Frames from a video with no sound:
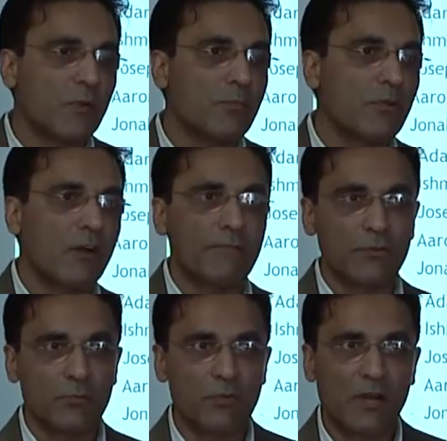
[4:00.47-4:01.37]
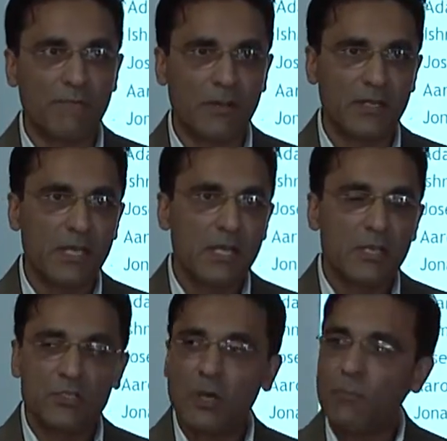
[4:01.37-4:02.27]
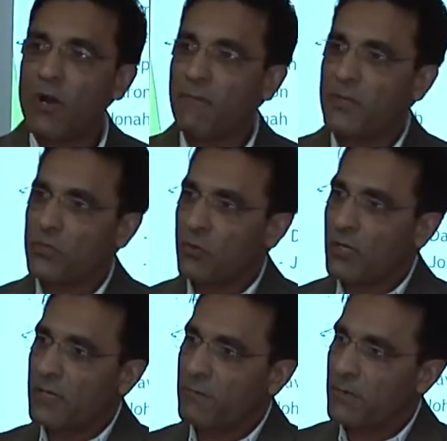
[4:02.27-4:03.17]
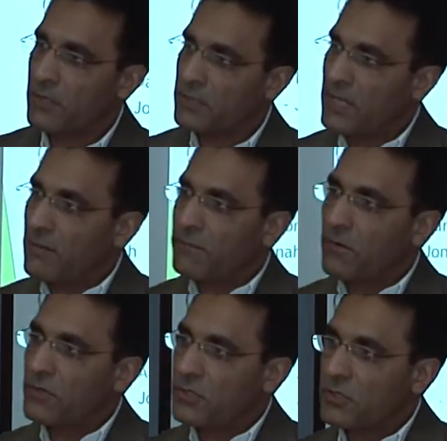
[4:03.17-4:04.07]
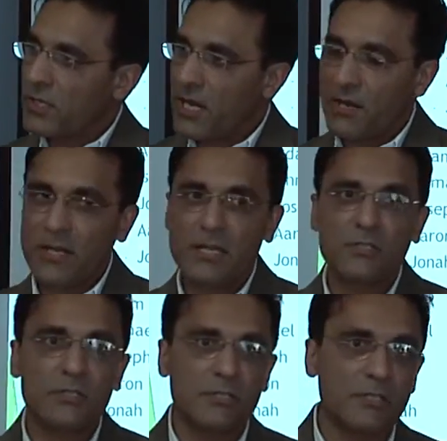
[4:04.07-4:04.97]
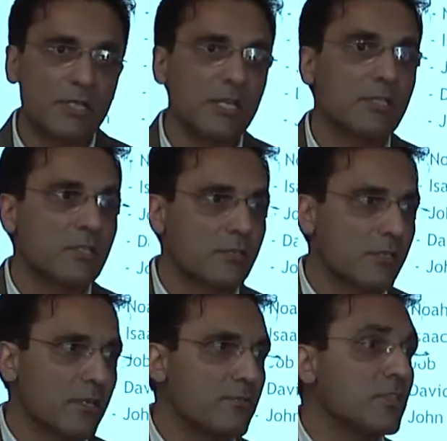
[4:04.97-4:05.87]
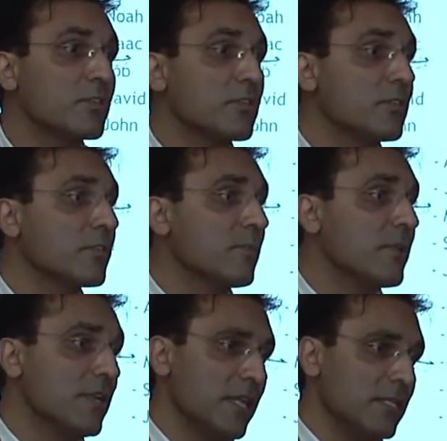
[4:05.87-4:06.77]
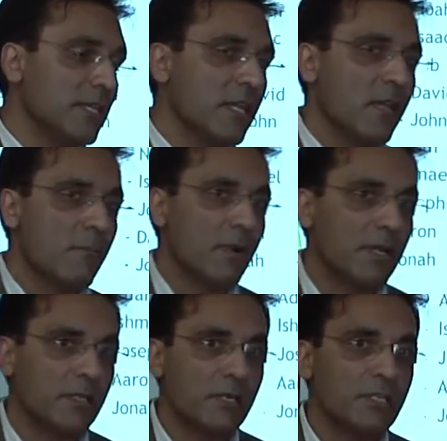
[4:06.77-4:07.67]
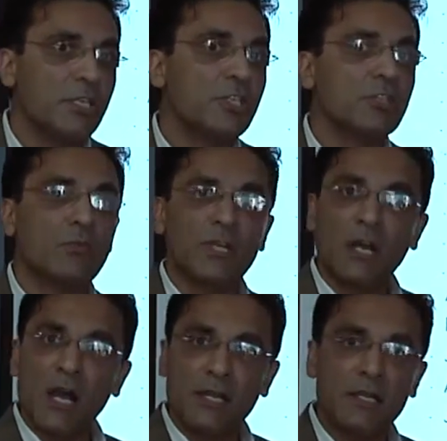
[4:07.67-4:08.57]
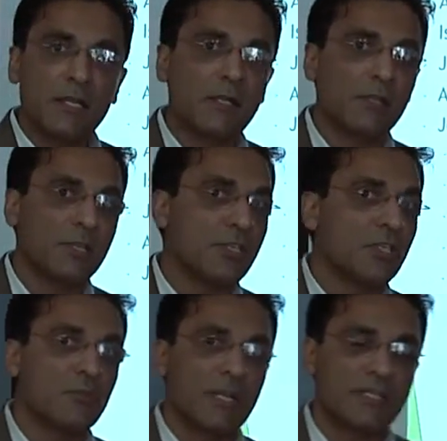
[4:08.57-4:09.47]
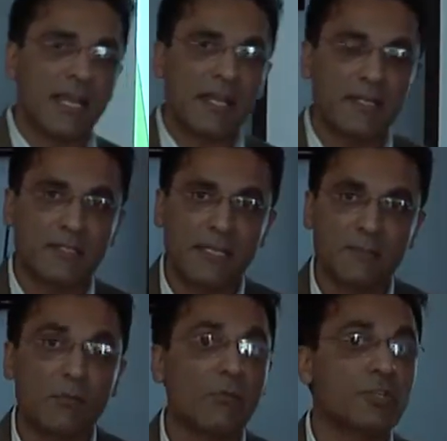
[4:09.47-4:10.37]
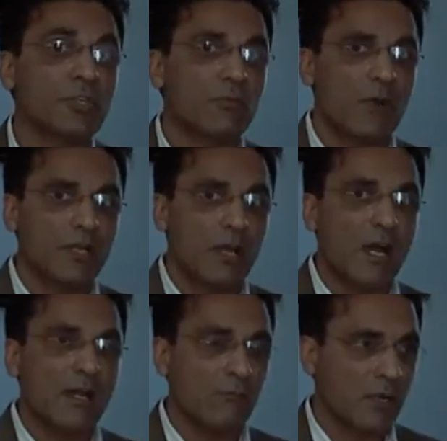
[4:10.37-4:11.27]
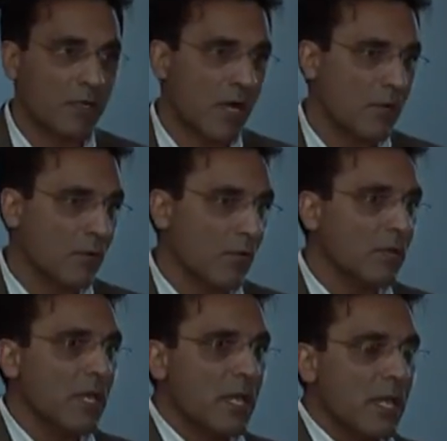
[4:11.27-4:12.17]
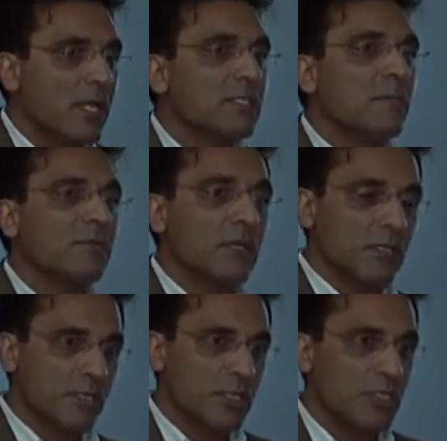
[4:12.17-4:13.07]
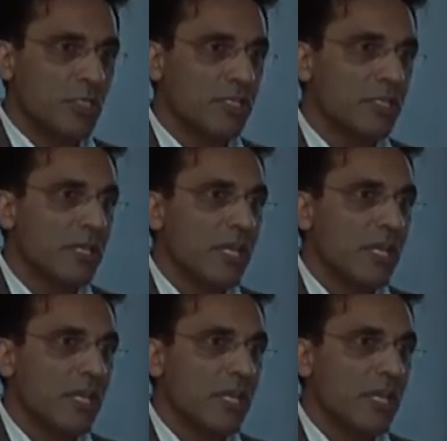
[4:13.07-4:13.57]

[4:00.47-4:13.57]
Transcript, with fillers: from prophet to prophet. Some prophets only were sent for certain areas, certain cities, certain countries, certain communities. But the teachings were identical. Teachings were exactly the same. They worship one God and one God alone. And some of the other teachings.